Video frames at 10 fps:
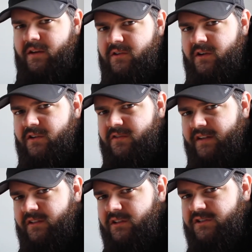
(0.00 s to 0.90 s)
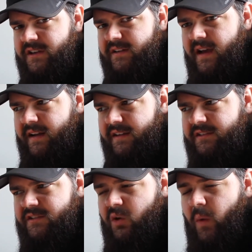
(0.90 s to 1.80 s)
New Year's resolution and
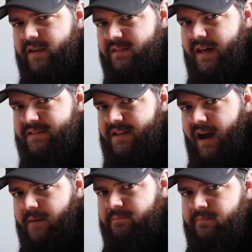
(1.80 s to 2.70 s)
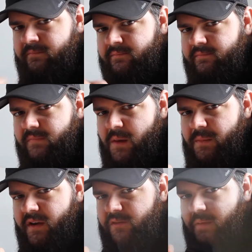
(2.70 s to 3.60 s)
it's to waste less time. Let
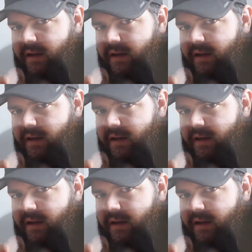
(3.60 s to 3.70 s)
me explain.